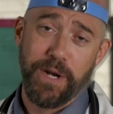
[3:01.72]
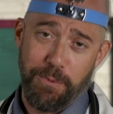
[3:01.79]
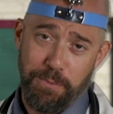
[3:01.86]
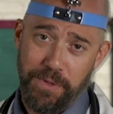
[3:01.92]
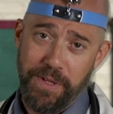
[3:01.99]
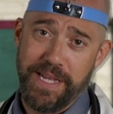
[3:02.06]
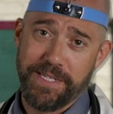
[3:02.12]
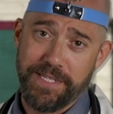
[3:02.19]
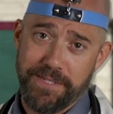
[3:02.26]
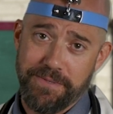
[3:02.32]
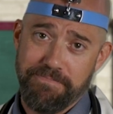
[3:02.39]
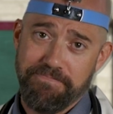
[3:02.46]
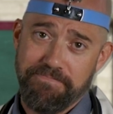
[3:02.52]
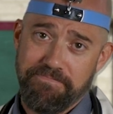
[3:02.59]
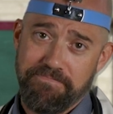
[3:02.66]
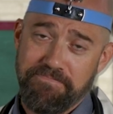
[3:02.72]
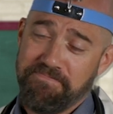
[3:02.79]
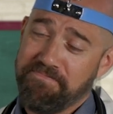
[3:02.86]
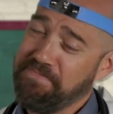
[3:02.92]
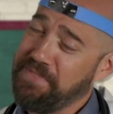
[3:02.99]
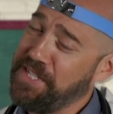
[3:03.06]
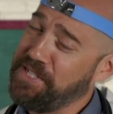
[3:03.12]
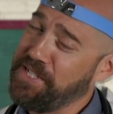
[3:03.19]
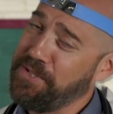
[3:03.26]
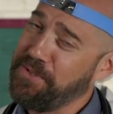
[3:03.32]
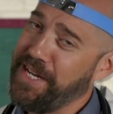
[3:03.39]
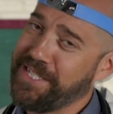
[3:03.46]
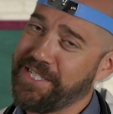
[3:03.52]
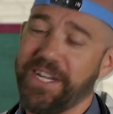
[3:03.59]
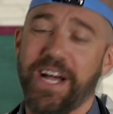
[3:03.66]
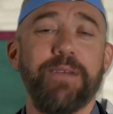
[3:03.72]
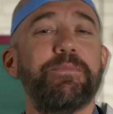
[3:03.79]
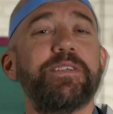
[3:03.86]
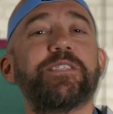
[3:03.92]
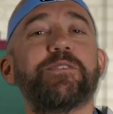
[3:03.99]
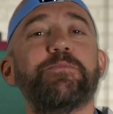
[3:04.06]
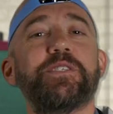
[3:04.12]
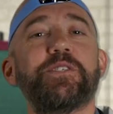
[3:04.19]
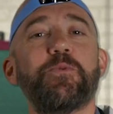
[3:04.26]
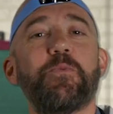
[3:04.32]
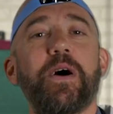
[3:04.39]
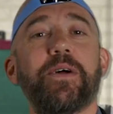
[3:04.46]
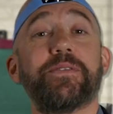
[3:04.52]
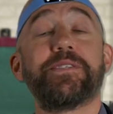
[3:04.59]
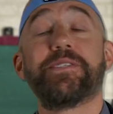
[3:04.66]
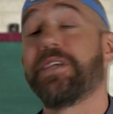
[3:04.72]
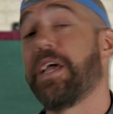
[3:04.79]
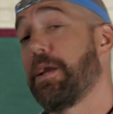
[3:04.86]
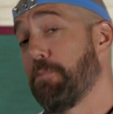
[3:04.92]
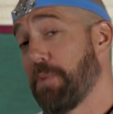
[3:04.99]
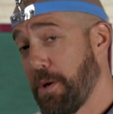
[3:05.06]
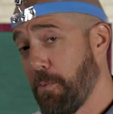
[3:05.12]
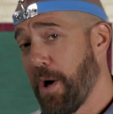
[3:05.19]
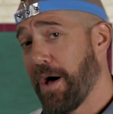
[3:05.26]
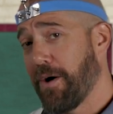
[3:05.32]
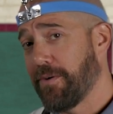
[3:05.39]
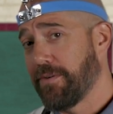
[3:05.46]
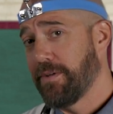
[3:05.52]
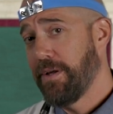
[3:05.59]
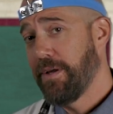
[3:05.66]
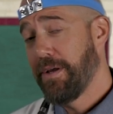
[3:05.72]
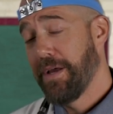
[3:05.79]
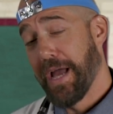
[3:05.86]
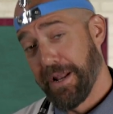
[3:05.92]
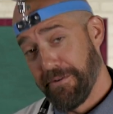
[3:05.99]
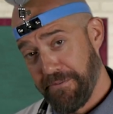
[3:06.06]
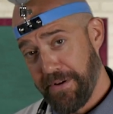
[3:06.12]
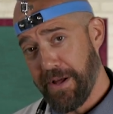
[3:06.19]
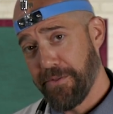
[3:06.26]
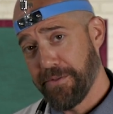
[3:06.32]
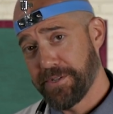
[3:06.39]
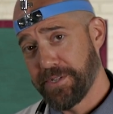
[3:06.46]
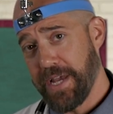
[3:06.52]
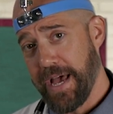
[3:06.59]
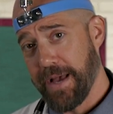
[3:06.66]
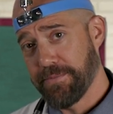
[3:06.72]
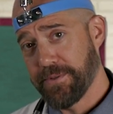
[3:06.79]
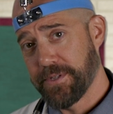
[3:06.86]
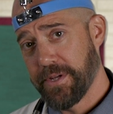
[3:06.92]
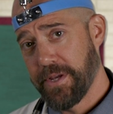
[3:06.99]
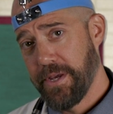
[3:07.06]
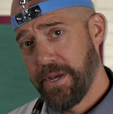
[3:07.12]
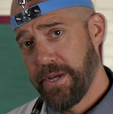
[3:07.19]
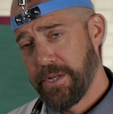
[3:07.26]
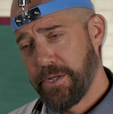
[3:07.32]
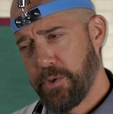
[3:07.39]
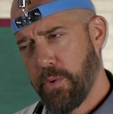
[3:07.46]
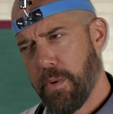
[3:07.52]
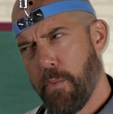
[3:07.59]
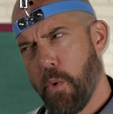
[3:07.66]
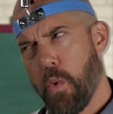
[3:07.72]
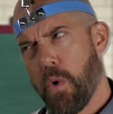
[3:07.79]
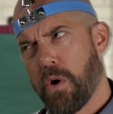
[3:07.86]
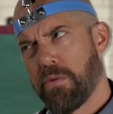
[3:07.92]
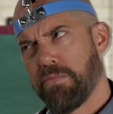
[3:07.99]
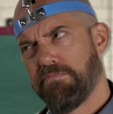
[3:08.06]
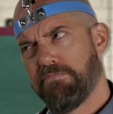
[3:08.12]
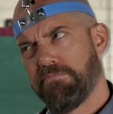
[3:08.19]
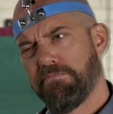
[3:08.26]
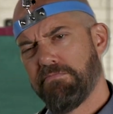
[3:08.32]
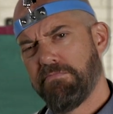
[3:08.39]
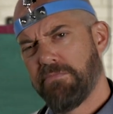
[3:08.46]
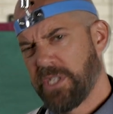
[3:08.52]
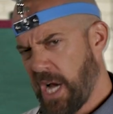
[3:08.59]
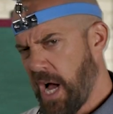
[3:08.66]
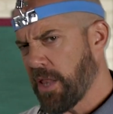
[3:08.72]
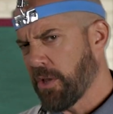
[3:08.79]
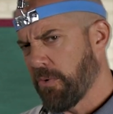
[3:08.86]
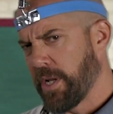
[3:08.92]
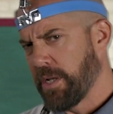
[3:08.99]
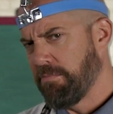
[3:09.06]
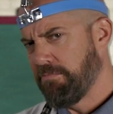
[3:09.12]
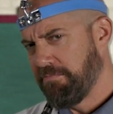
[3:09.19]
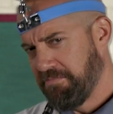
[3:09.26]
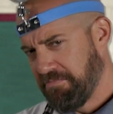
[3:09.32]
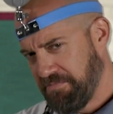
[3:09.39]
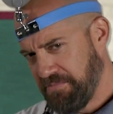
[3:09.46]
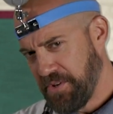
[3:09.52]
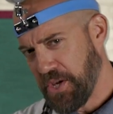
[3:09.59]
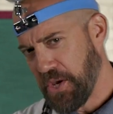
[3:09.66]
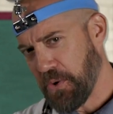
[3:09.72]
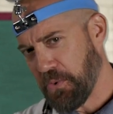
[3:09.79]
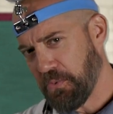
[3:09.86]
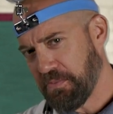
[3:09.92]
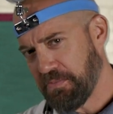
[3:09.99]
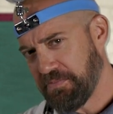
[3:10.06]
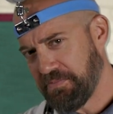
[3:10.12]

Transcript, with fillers: better place. Until next time, this is Mister Wellness saying be well and follow the steps to a more tolerant you.